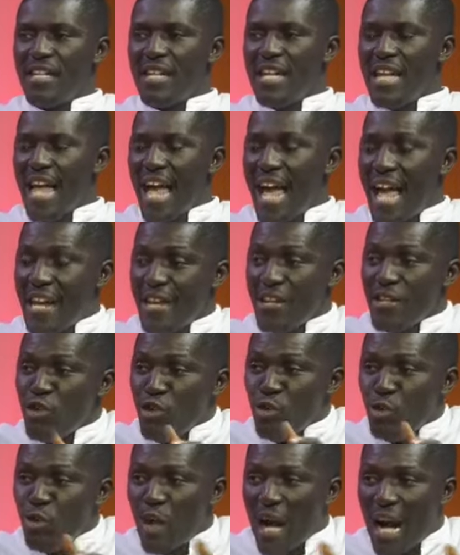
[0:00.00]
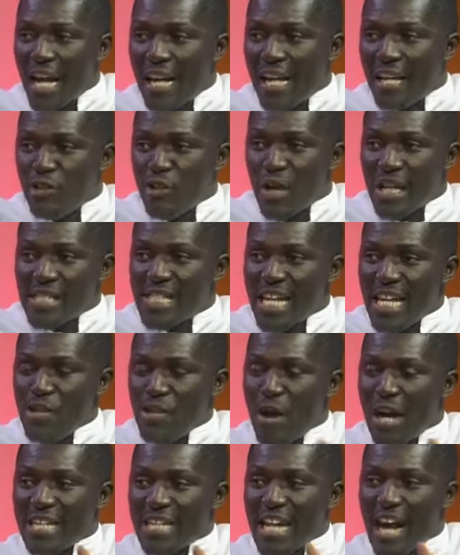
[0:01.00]
and you are saying you
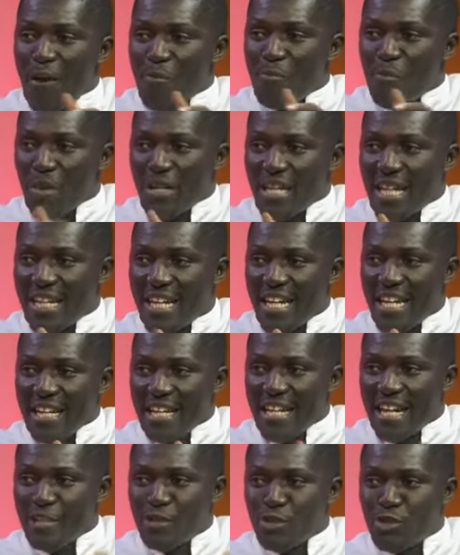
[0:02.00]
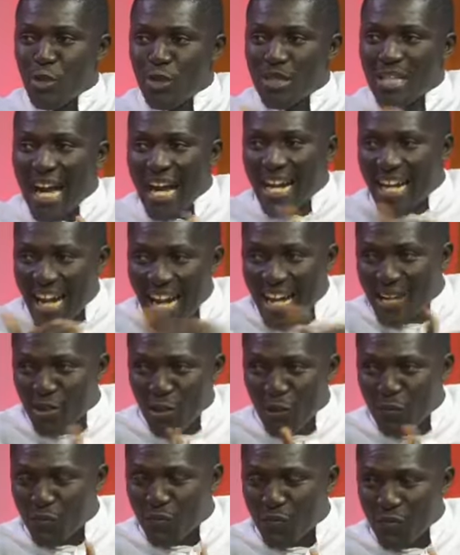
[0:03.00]
are now born again, and so that kind
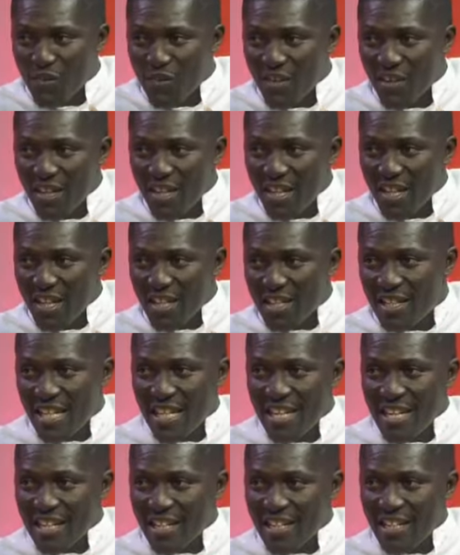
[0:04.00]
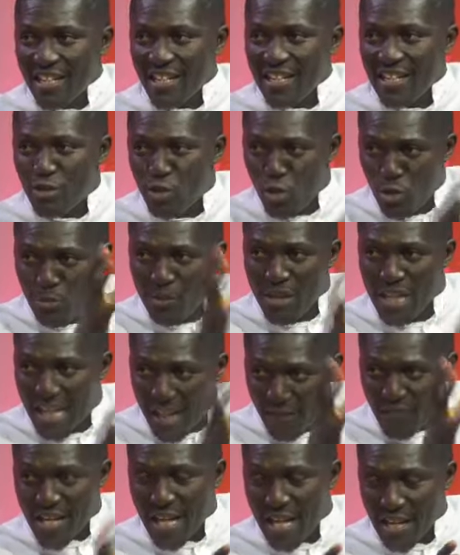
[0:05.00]
of thing, it should be
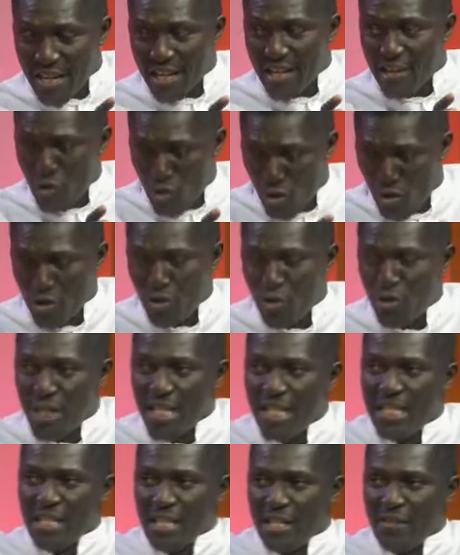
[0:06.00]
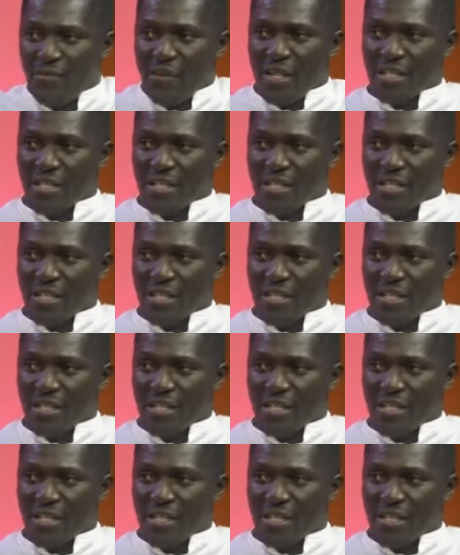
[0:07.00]
left hanging. No, you need deliverance.